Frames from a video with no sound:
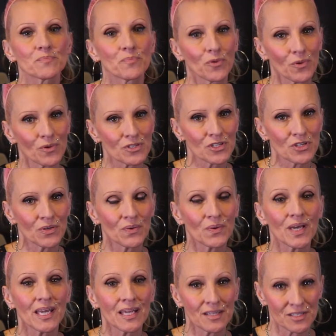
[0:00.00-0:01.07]
brought to
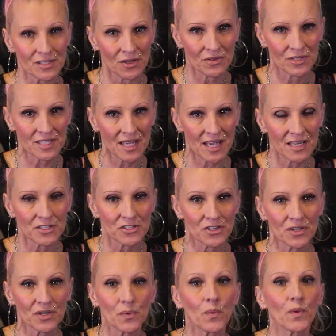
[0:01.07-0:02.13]
you in
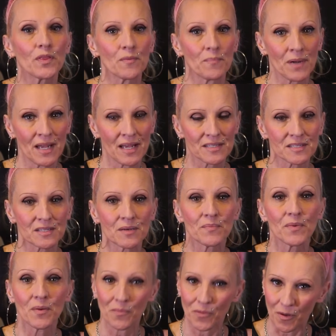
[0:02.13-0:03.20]
association with Platinum
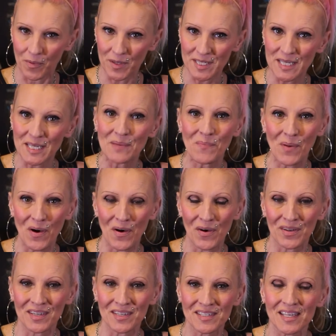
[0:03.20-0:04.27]
Property
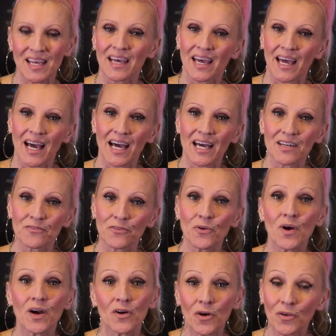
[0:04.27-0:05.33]
Partners. And for
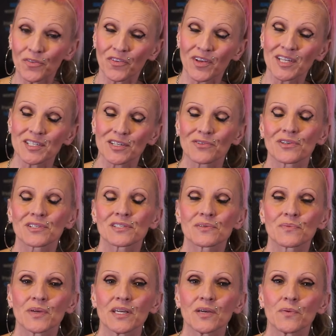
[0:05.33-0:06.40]
our content across the
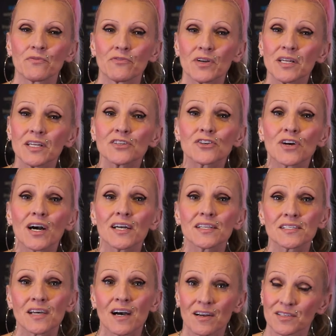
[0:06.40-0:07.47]
week, we've really tried
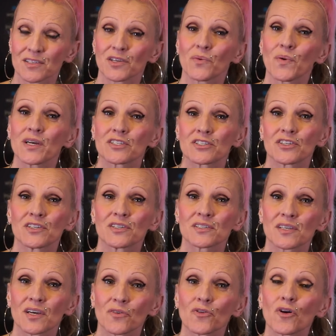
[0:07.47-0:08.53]
to answer questions
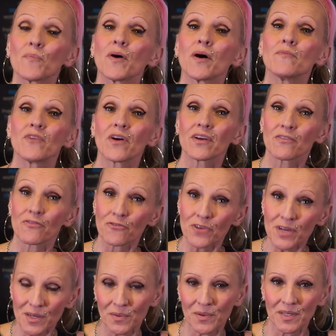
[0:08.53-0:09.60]
that crop up very
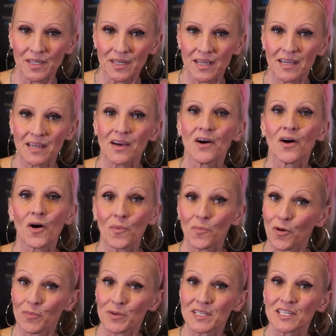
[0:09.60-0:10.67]
frequently on
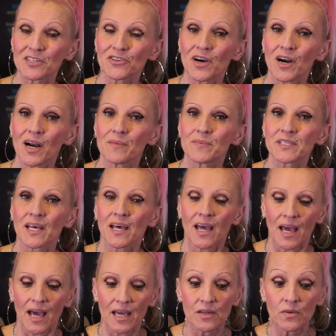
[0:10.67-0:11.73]
Property Tribes.
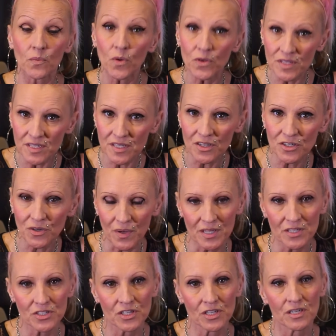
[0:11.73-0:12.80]
And one such
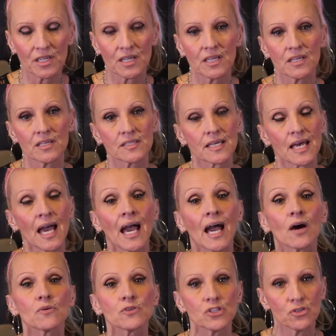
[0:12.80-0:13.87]
question is,
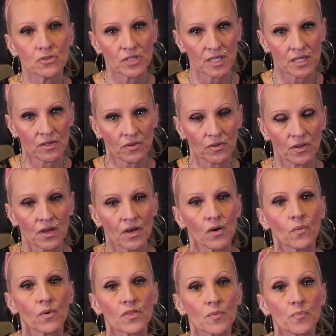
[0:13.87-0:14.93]
how do you deal
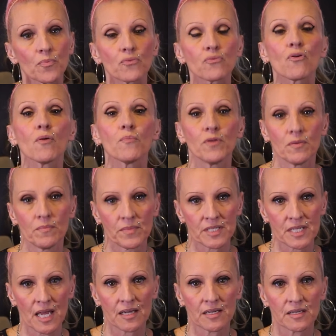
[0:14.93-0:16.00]
with a problem
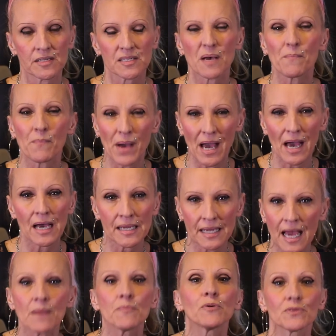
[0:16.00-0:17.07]
tenant, a bad
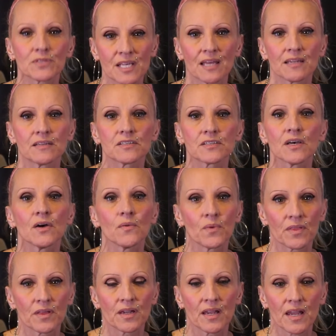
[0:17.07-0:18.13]
apple tenant
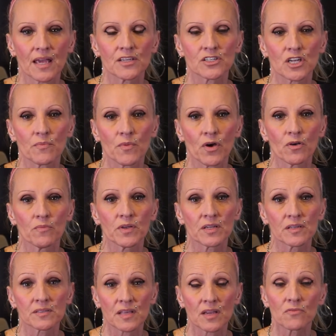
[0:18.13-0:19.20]
within an HMO?
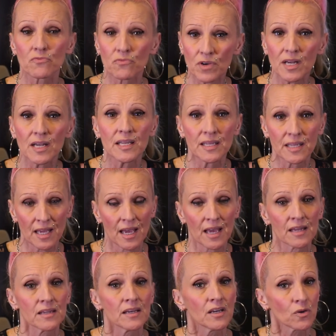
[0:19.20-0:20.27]
Because they really
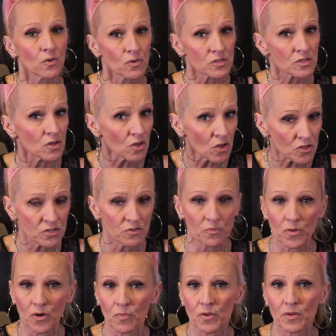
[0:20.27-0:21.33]
can cause a lot of
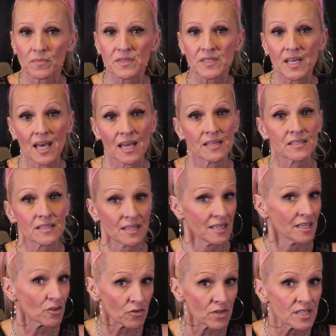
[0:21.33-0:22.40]
problems and
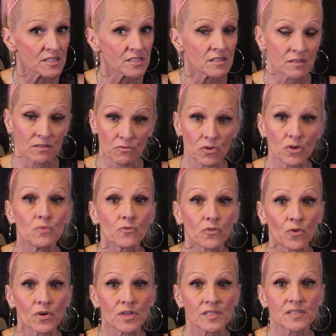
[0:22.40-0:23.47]
increase the room
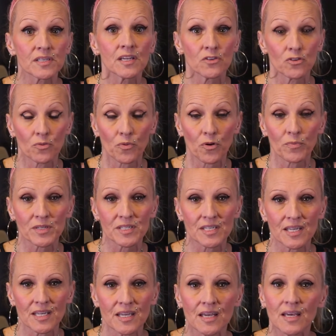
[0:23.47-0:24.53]
voids in your
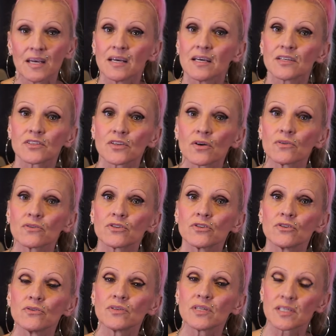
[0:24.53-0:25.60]
property. So
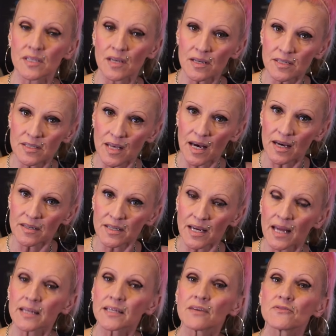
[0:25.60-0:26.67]
to discuss that
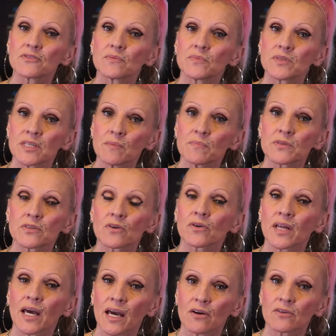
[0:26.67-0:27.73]
and give some tips on
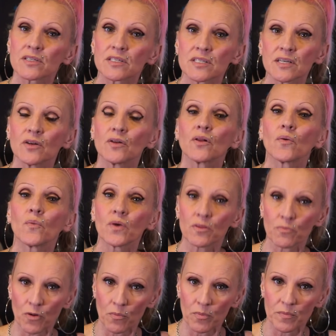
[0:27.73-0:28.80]
how to deal
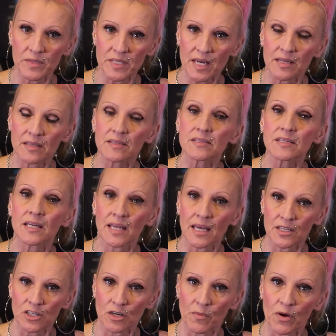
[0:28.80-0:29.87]
with problem tenants in
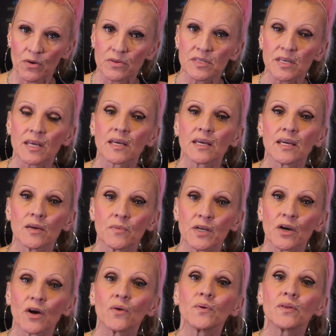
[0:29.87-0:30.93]
HMOs, here we
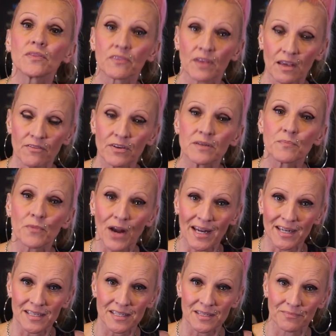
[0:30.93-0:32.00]
go with David
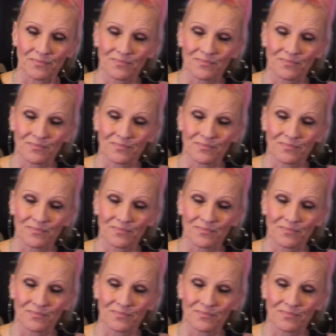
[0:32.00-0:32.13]
Brant.